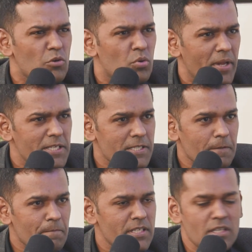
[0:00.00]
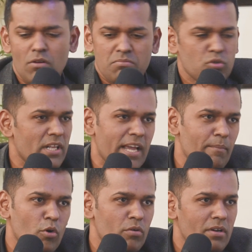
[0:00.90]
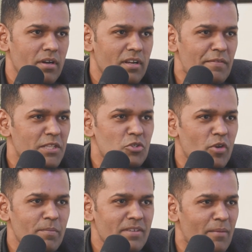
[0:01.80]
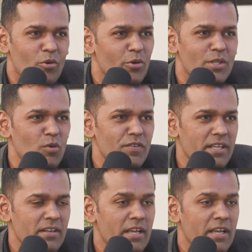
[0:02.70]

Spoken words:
crazy? He said, no. So then I'm not giving the script. I'm not doing the movie then.